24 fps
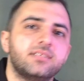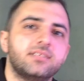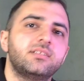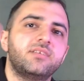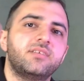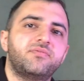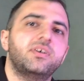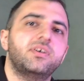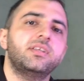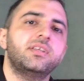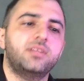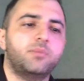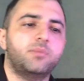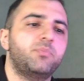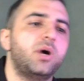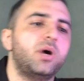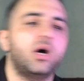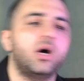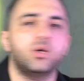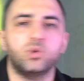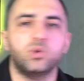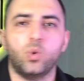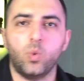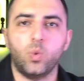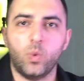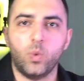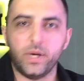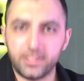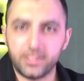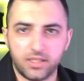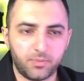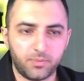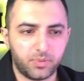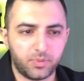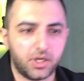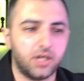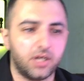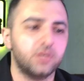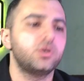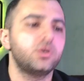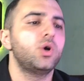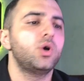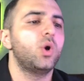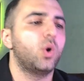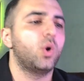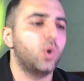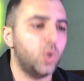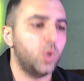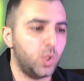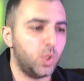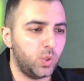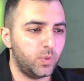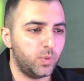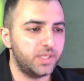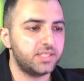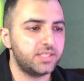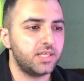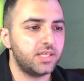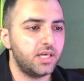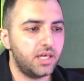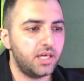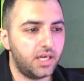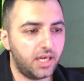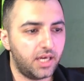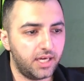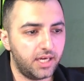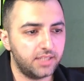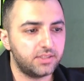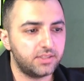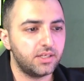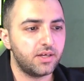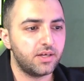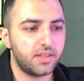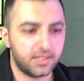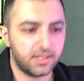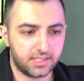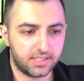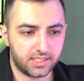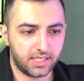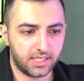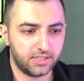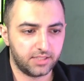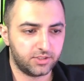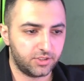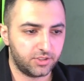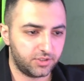defend the pawn with the pawn, always hit the center.